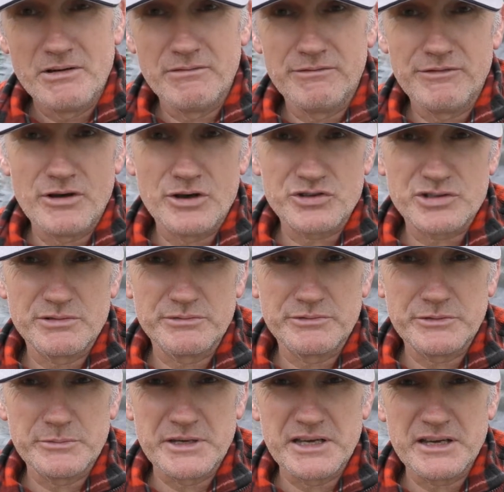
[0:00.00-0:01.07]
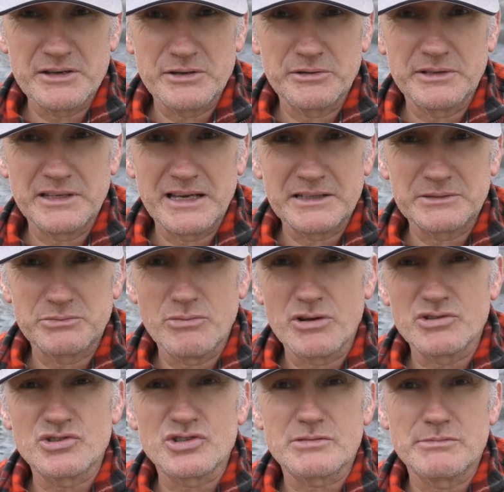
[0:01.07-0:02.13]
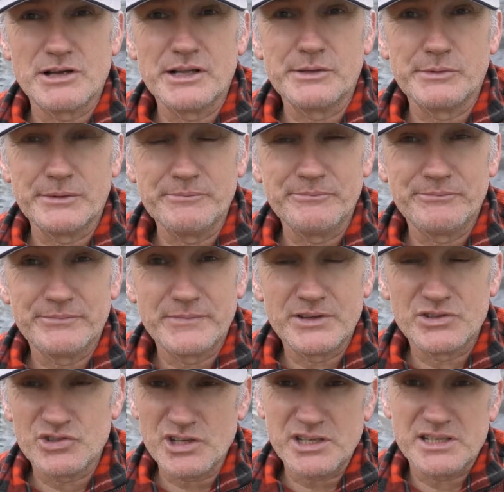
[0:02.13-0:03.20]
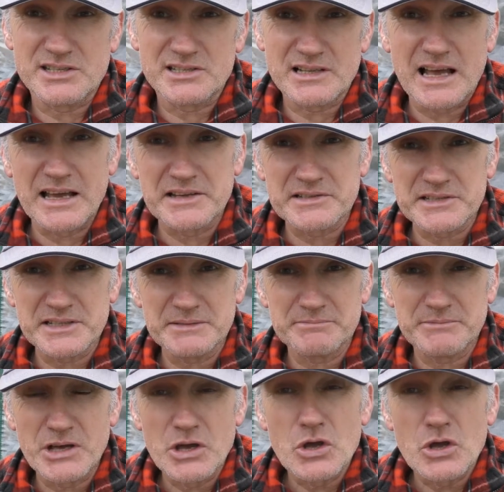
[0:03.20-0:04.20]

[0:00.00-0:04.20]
Unfortunately for me, I only had one small one. Chickens liked it.